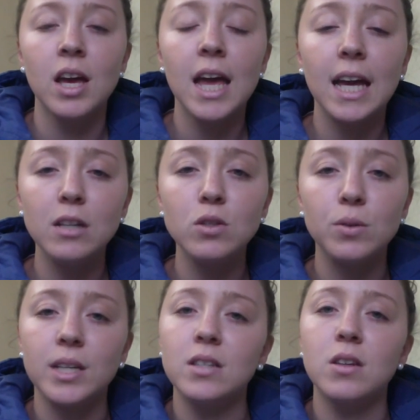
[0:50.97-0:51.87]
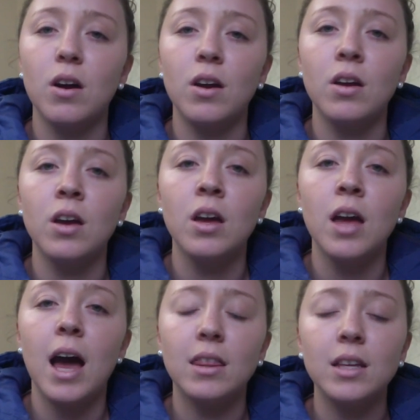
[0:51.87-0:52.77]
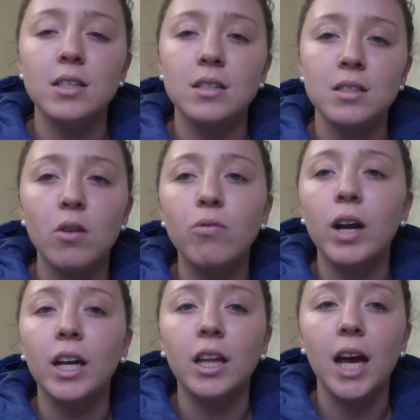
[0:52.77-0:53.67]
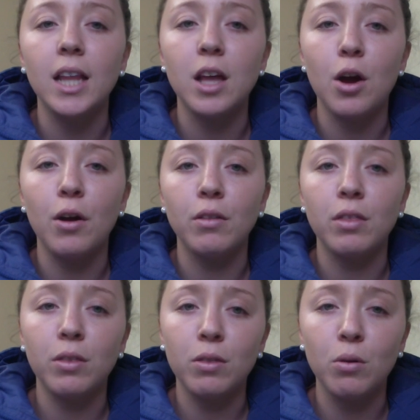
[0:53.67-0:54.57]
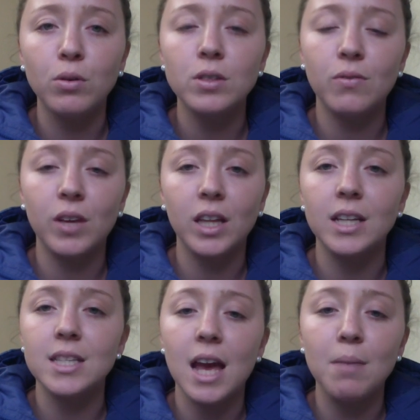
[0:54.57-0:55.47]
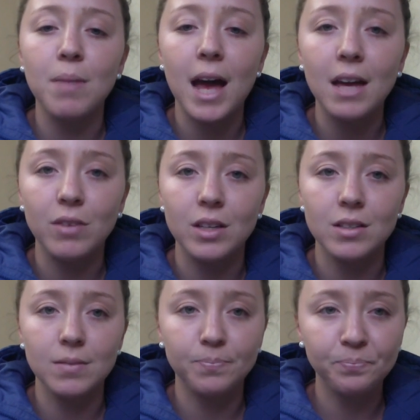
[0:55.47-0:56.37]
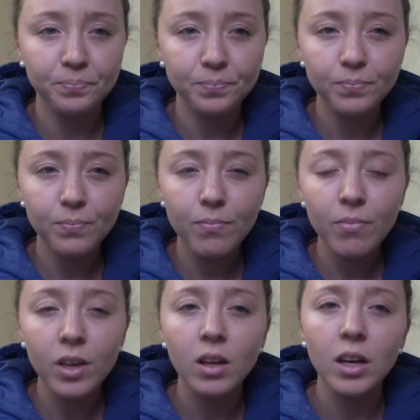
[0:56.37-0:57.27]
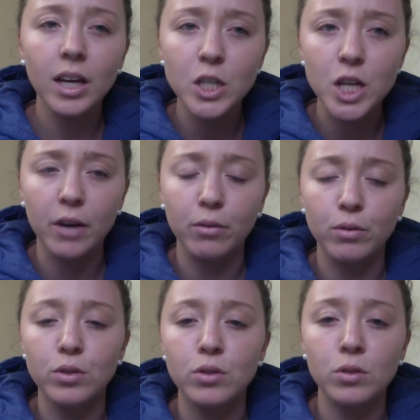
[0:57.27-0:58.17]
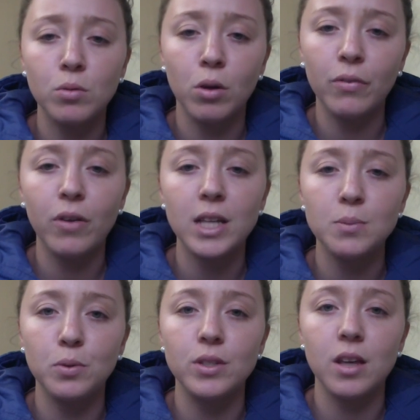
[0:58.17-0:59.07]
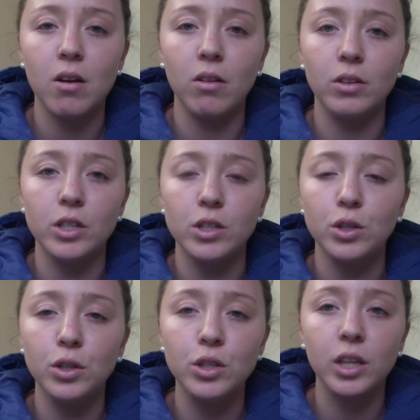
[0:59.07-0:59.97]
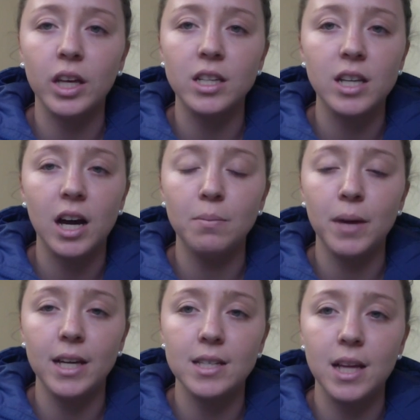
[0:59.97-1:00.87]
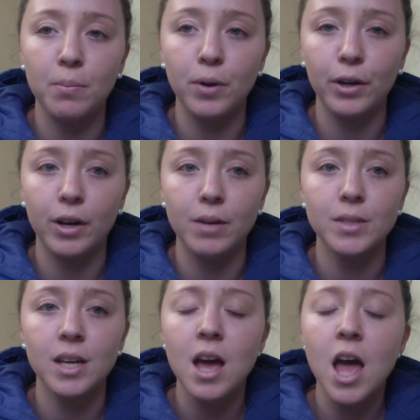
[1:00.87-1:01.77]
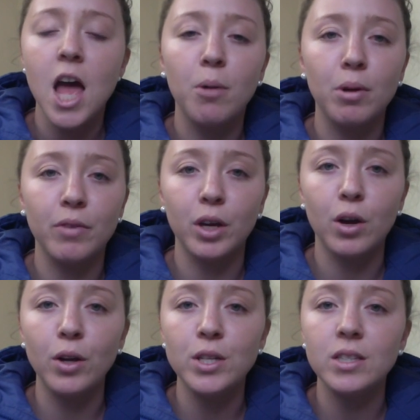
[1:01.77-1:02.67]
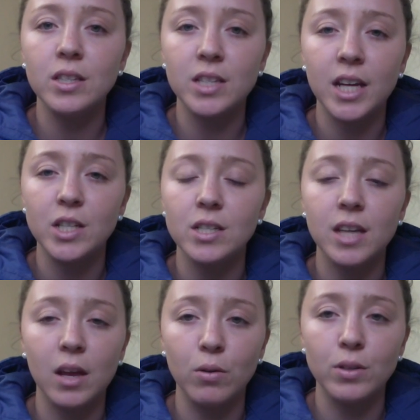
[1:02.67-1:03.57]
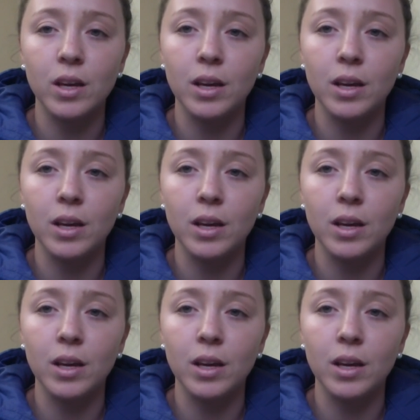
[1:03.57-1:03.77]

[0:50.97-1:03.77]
In doing so, athletes can self-regulate their own thoughts, feelings, and behaviours. In general, qualified sports psychologists usually conduct PSC programs. However, coaches and teachers can also